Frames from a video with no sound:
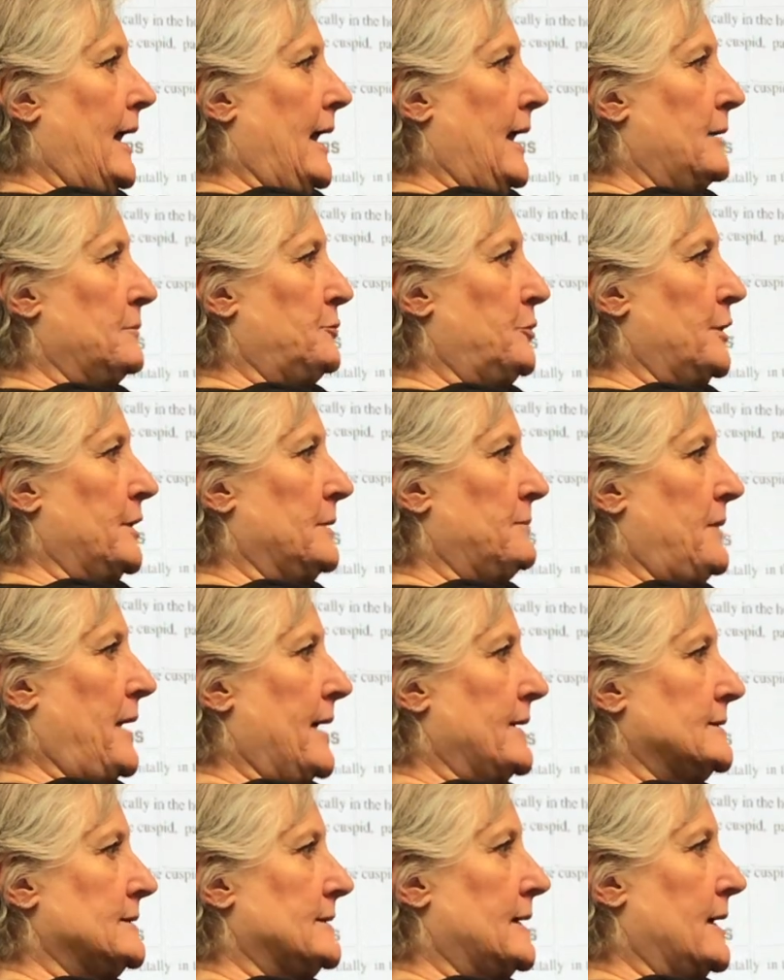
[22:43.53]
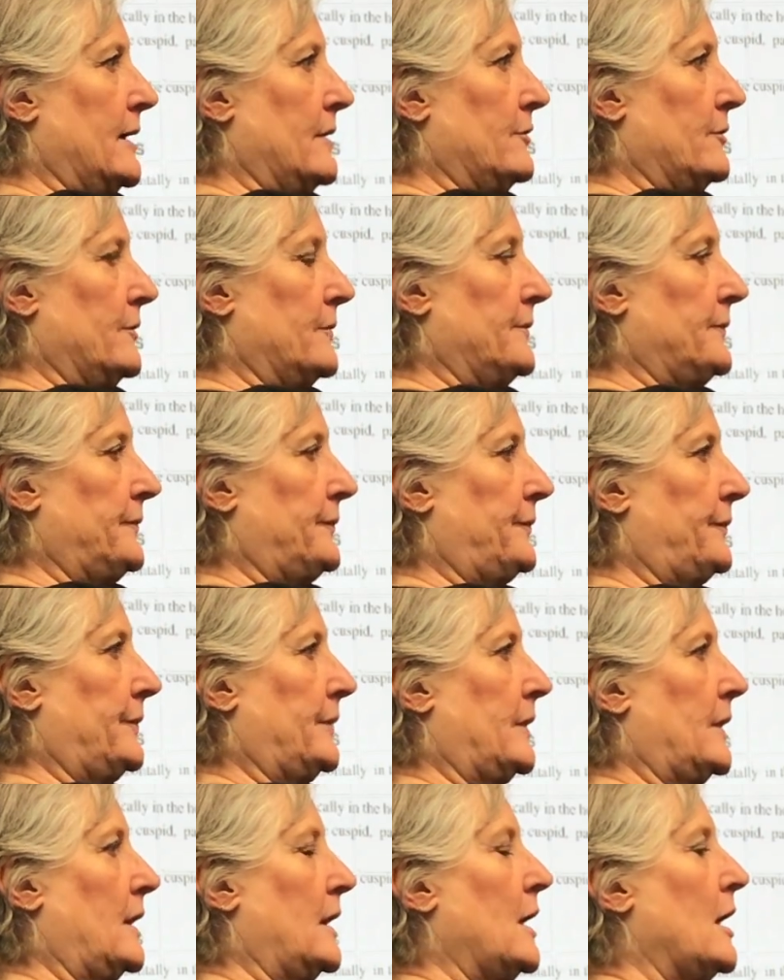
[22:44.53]
and put it back together.
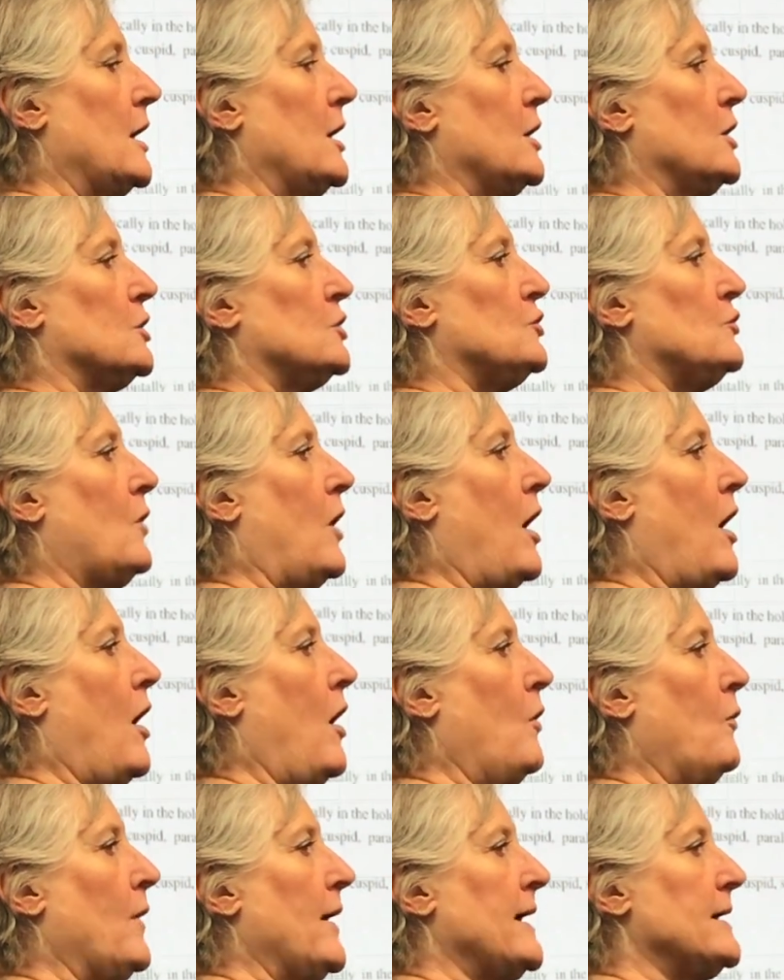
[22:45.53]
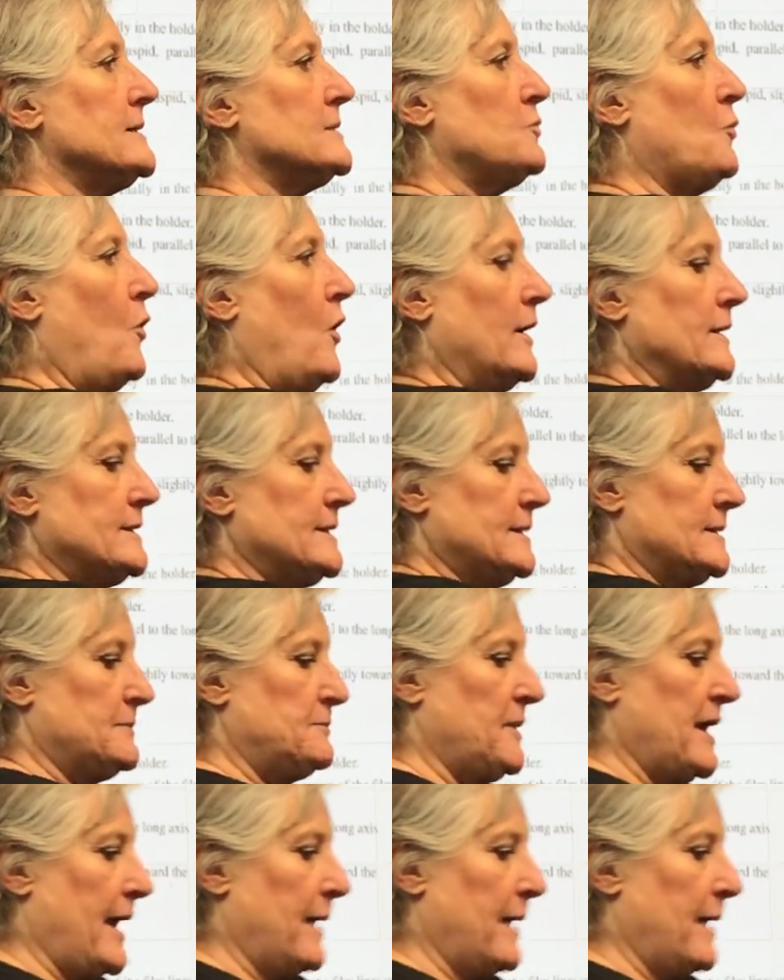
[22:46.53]
You always want to be